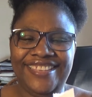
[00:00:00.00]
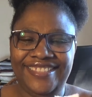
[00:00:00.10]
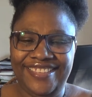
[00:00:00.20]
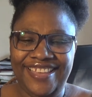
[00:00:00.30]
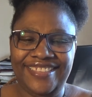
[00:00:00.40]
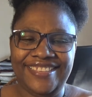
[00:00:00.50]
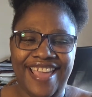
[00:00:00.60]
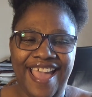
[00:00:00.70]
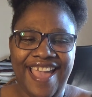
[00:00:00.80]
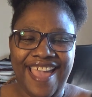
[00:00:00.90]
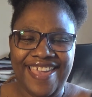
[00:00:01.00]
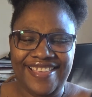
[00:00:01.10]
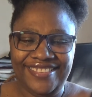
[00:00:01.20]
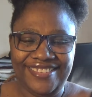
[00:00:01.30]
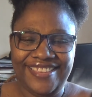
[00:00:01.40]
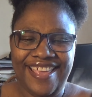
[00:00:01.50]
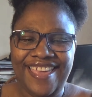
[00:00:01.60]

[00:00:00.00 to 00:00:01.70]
is it, guys.